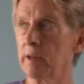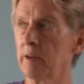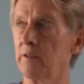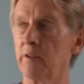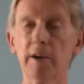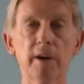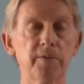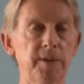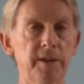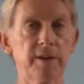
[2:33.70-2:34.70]
you see
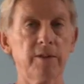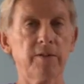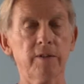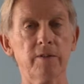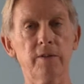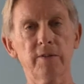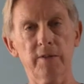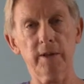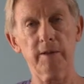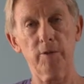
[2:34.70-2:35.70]
off in the distance is
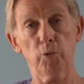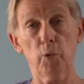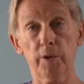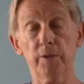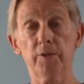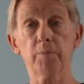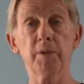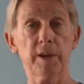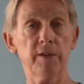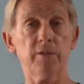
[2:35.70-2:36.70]
like the world's
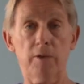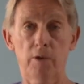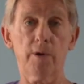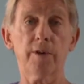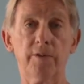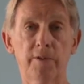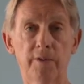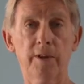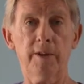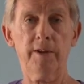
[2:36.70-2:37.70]
biggest
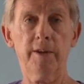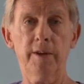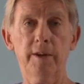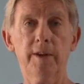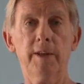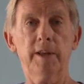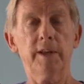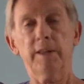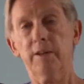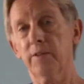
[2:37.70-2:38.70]
horse.
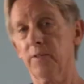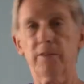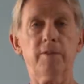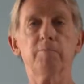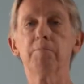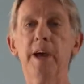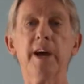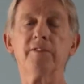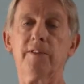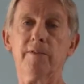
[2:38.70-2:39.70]
There's this
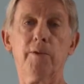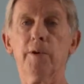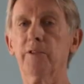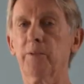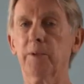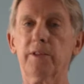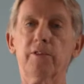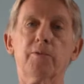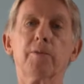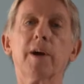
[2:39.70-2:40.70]
massive horse with
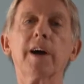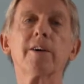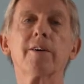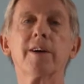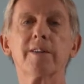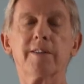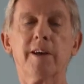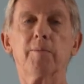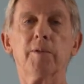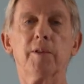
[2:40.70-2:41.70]
this rider on
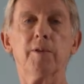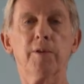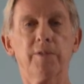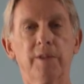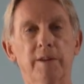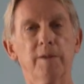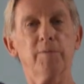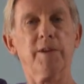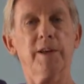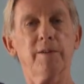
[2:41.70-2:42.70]
top of the horse that
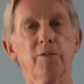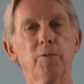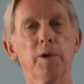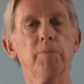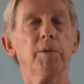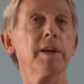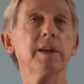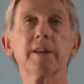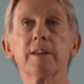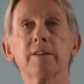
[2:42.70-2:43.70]
comes kind of sweeping
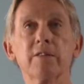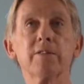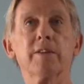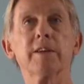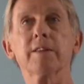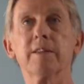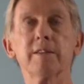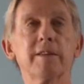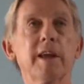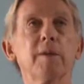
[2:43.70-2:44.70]
in, and she's like the
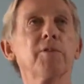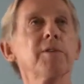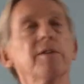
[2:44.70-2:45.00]
damsel